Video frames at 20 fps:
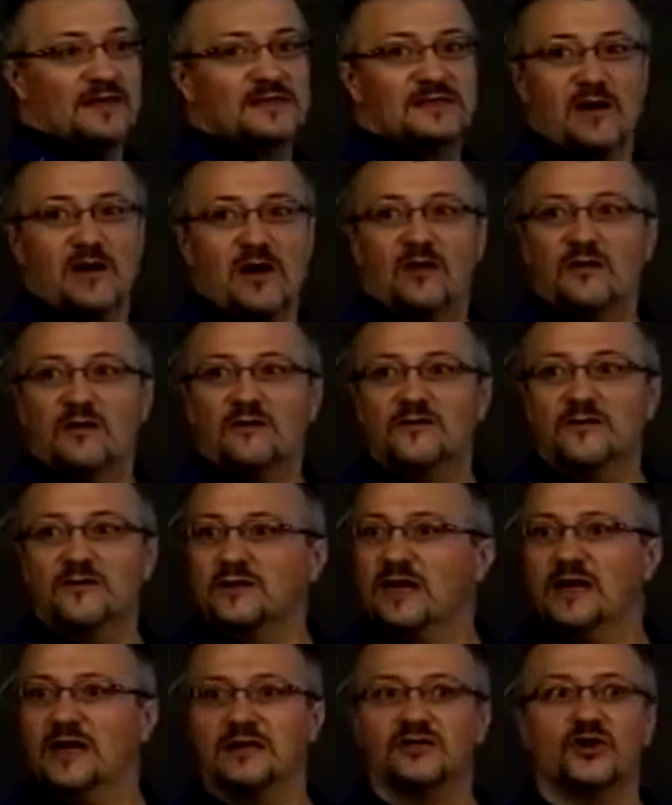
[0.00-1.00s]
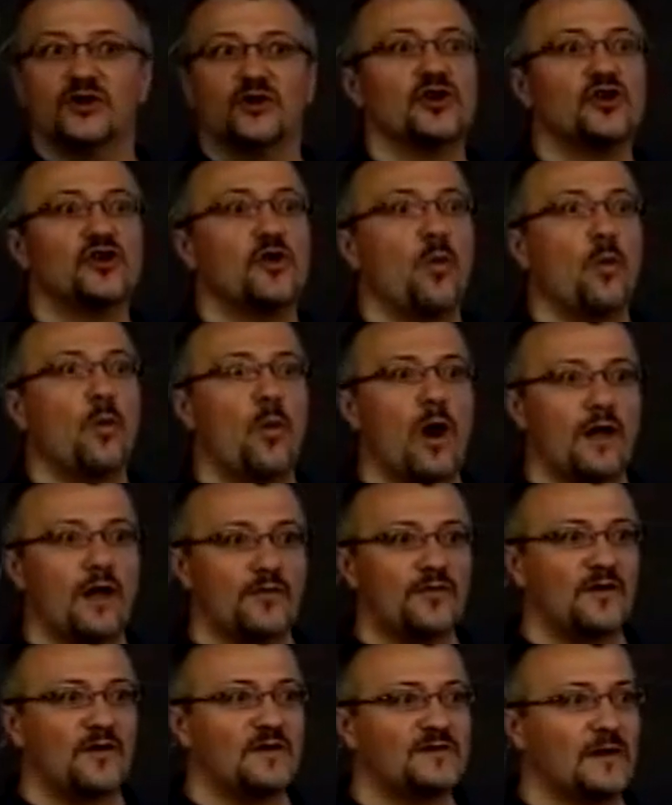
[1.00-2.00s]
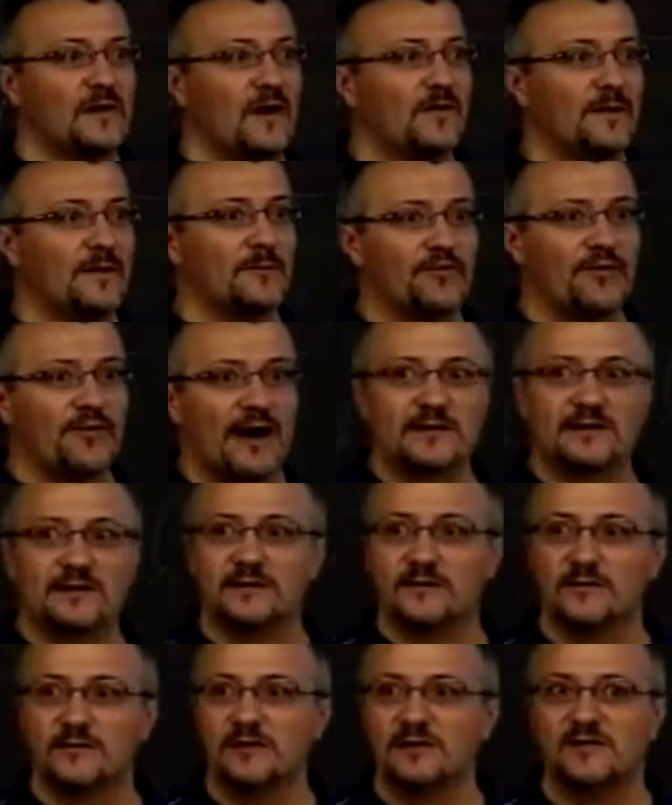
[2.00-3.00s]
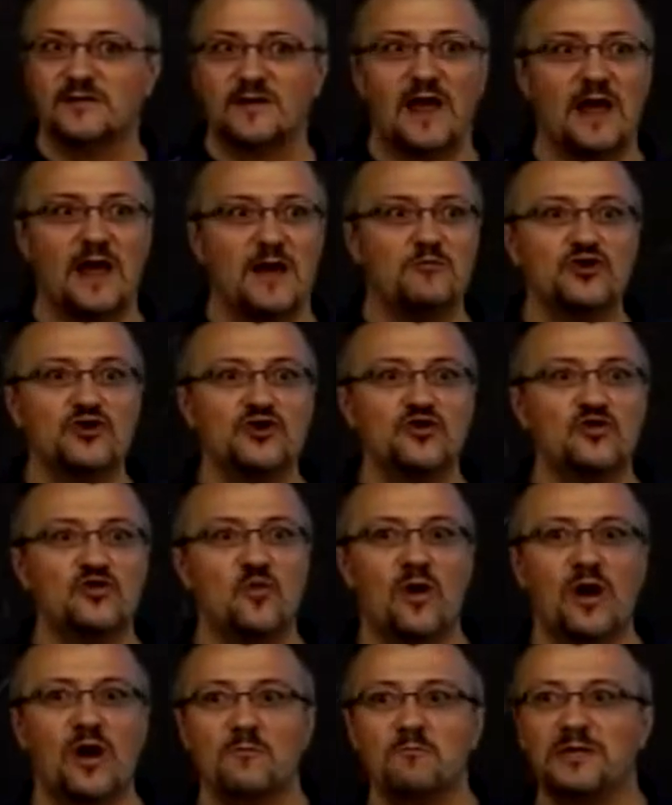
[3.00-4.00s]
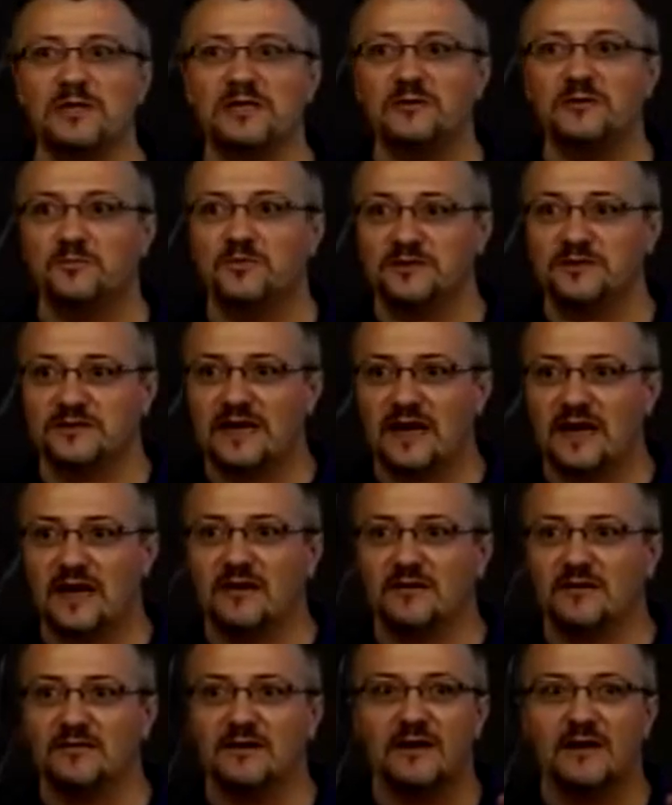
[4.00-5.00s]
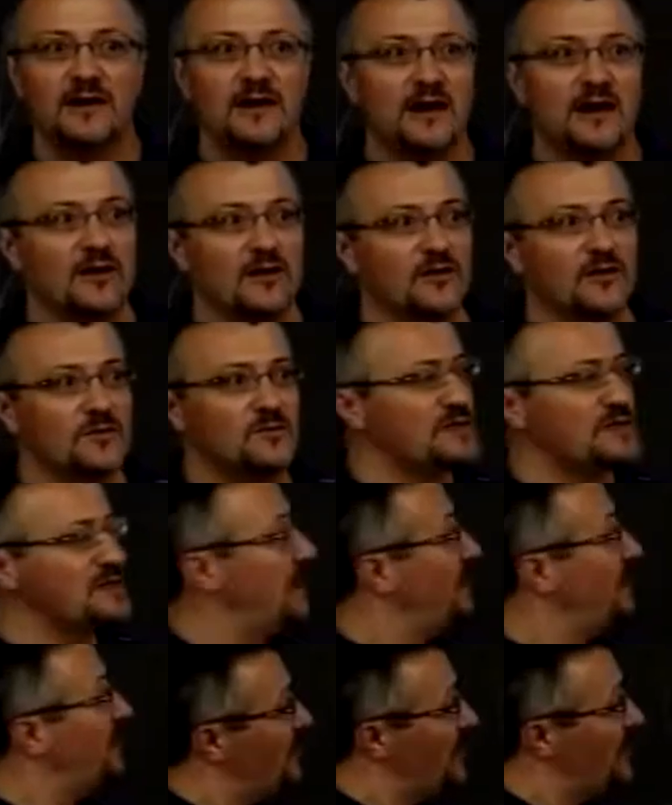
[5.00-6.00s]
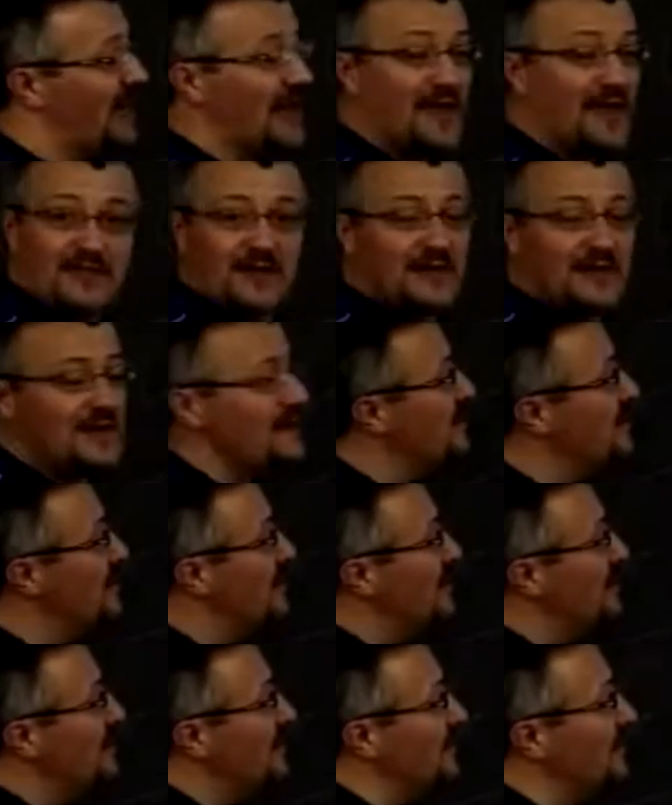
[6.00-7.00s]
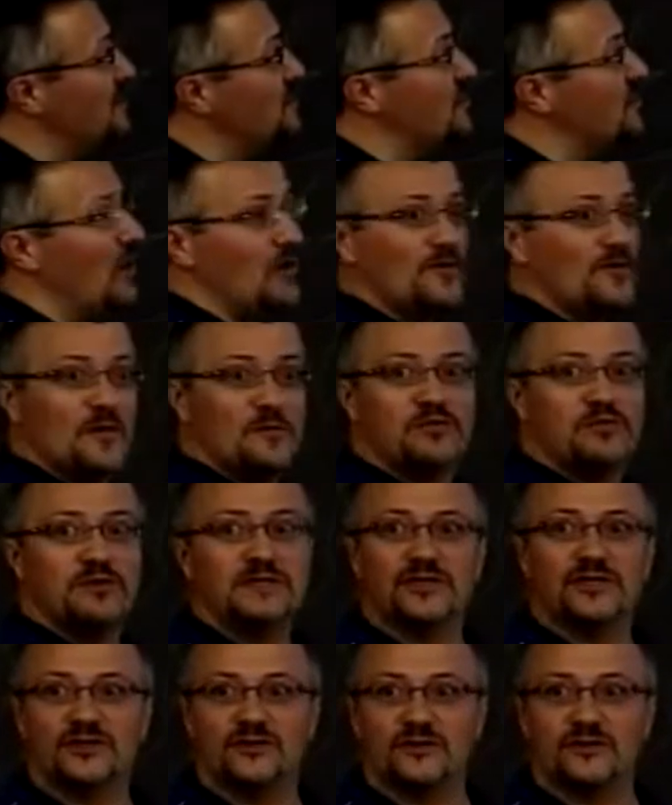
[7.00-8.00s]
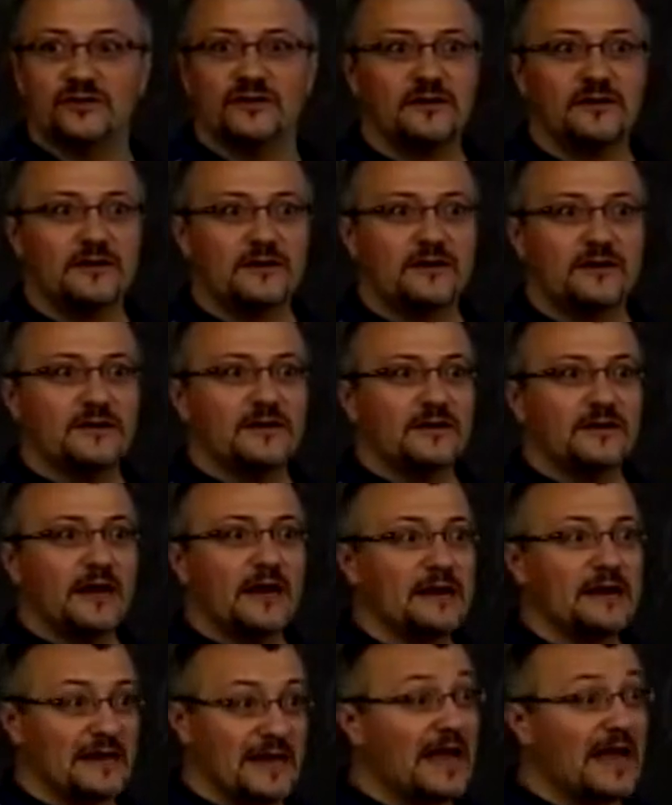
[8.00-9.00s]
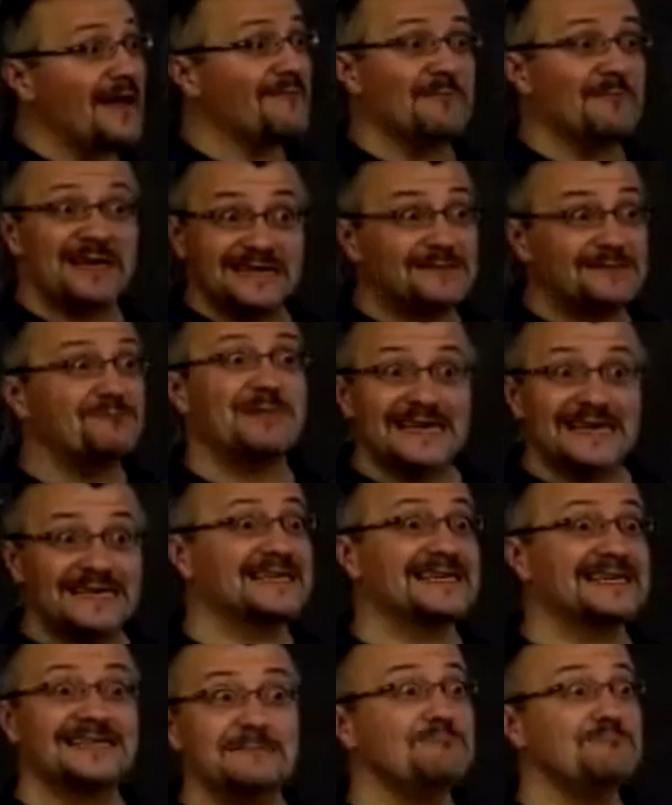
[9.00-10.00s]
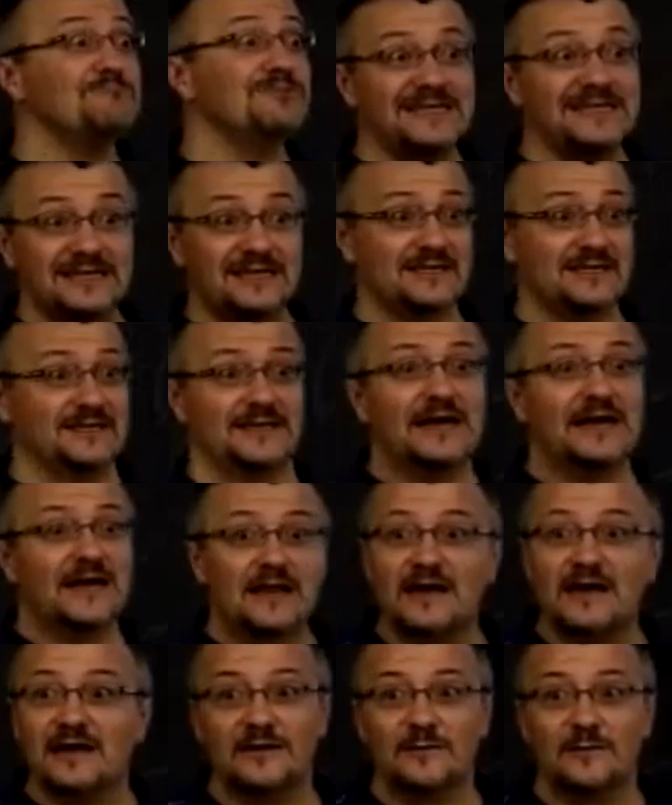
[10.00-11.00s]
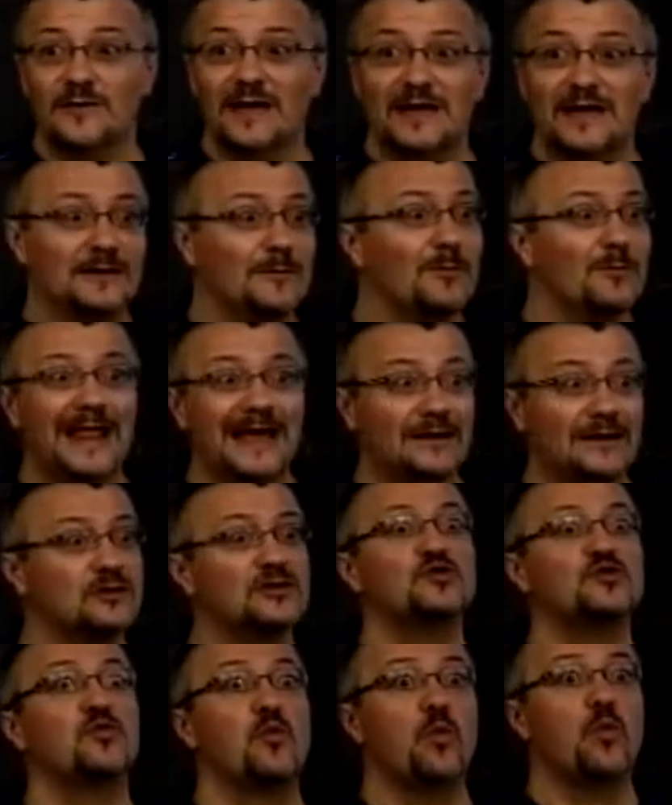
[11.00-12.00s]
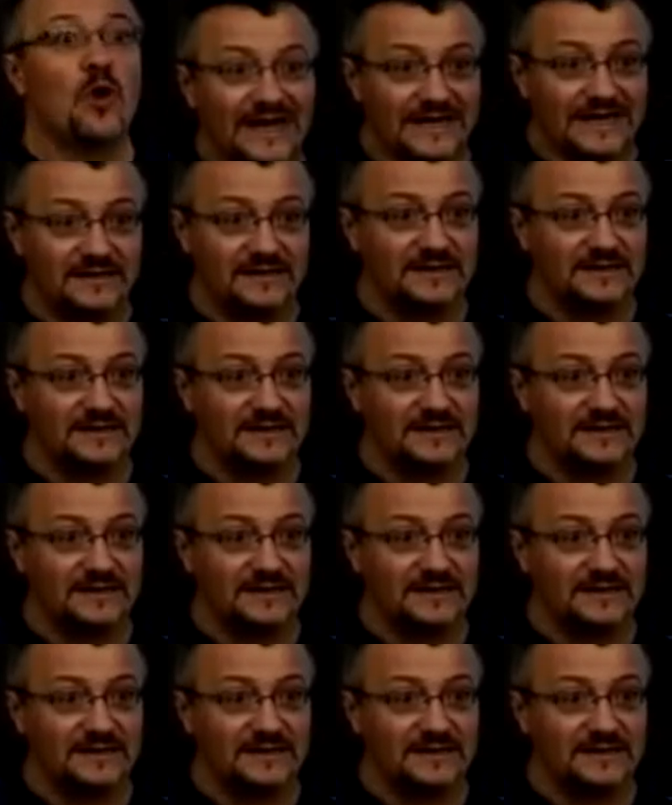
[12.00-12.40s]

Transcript: all of you guys are going to want this on the practical exam. You want me to put down a herbicide, or Kathy, that's called a bleacher. And because basically bleaches the hell out of the plant. The plant looks white.